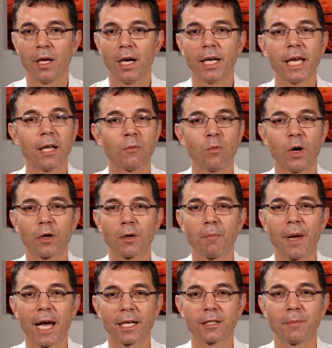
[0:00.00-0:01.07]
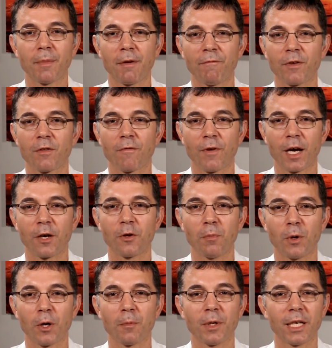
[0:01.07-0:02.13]
Again, welcome back to Memphis Fire
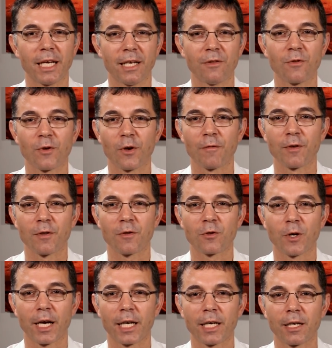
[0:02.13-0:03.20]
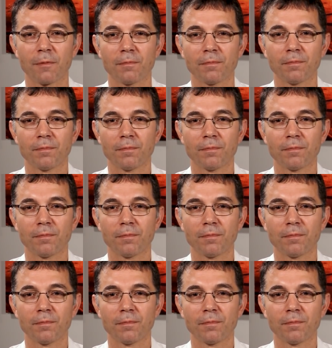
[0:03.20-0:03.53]
Department in-service training.